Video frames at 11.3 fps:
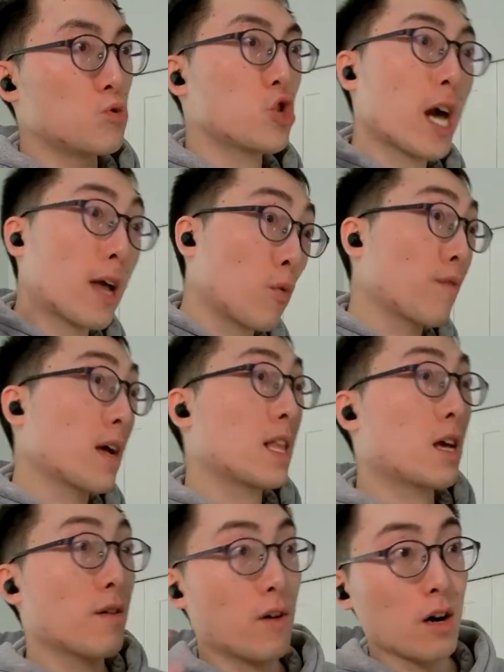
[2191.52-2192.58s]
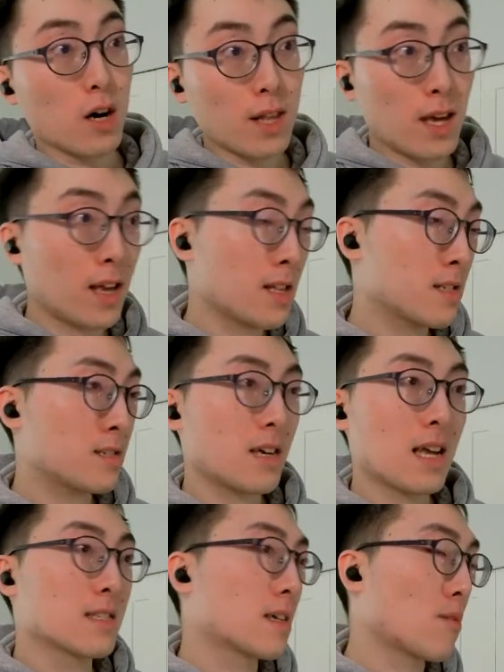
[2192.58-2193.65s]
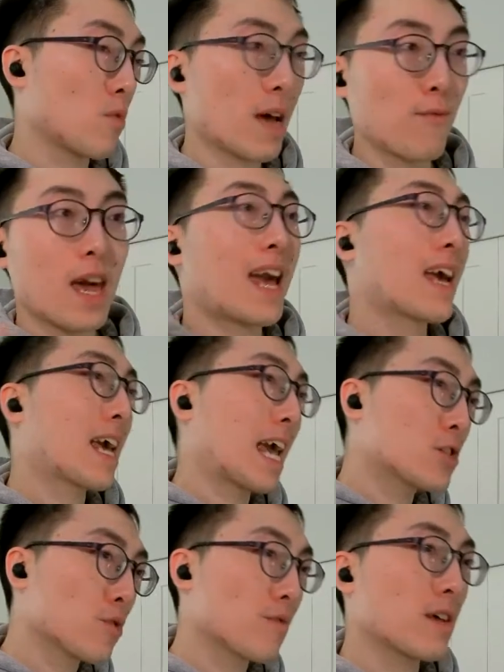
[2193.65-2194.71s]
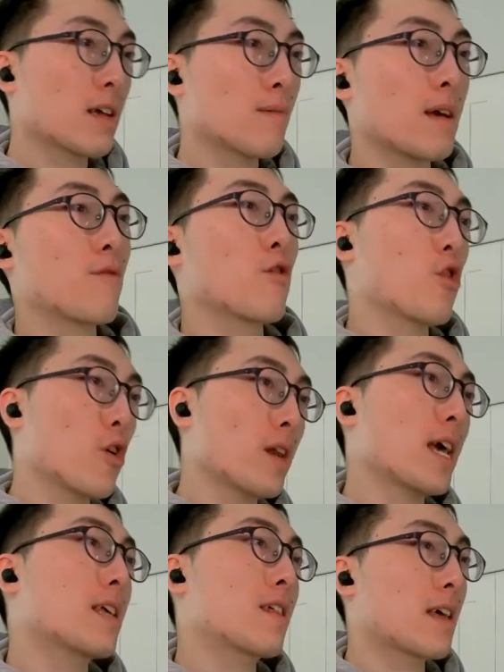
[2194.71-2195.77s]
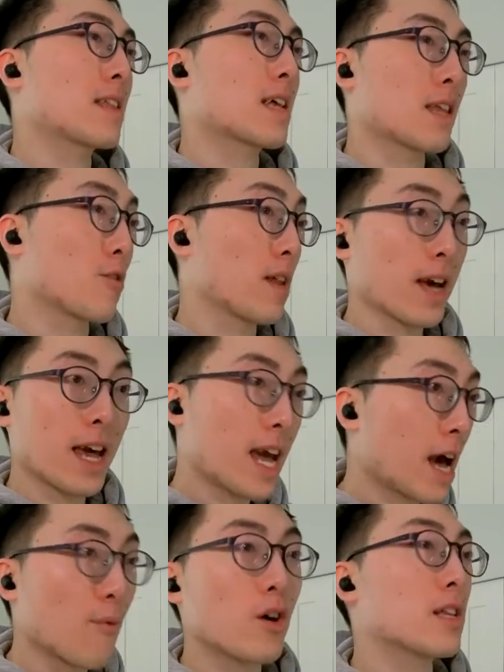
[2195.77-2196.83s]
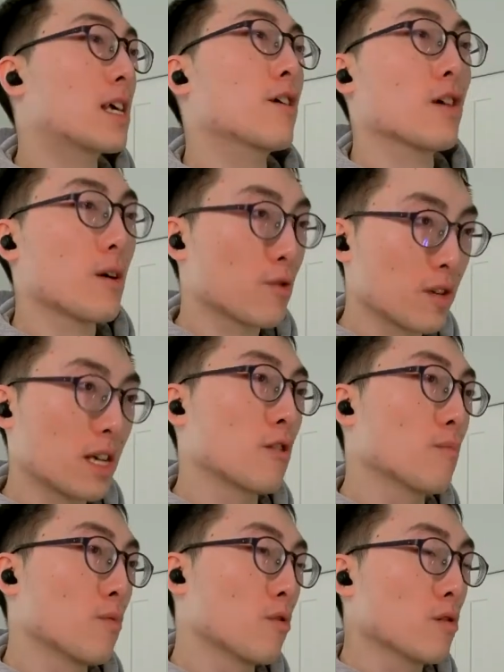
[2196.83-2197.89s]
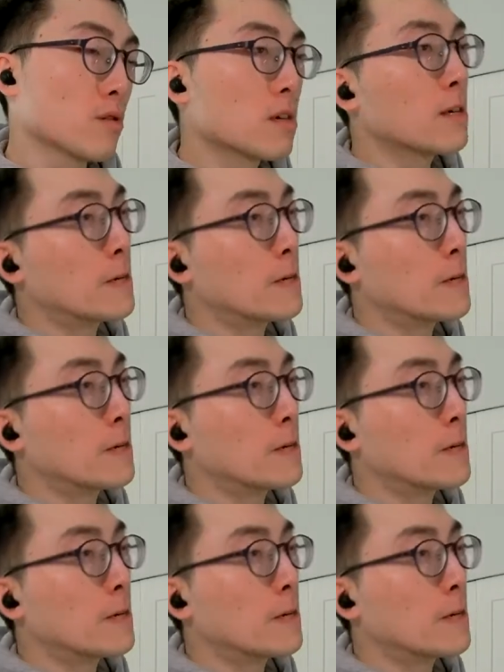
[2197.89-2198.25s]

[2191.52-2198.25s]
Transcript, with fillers: chat with any of your audience in some way? Have you engaged with them? Have you heard anything that they were like, "Hey, I want here. I want to hear more."